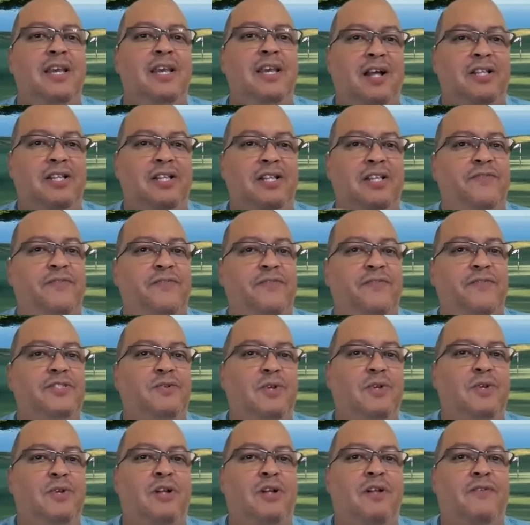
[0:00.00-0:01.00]
on the official
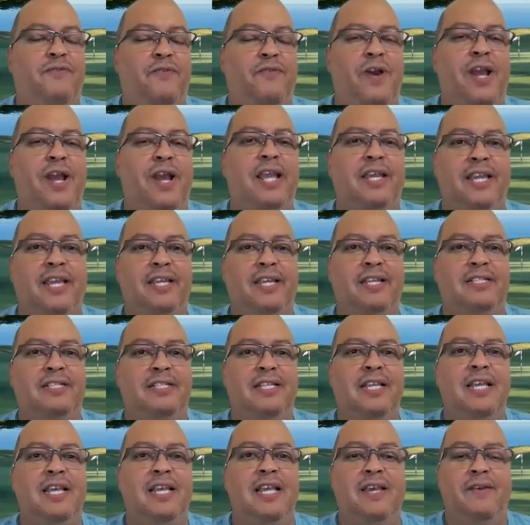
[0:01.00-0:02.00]
world golf rankings
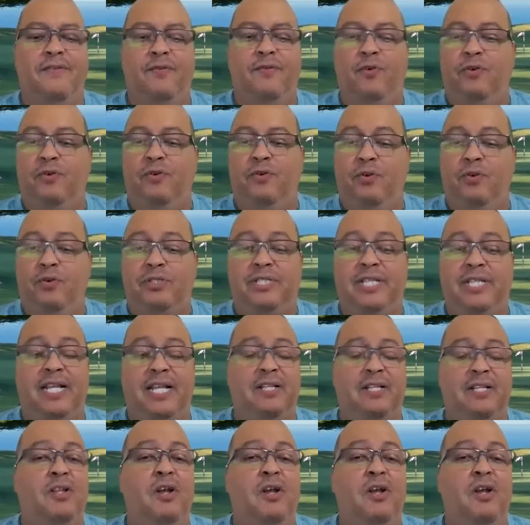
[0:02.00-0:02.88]
who said,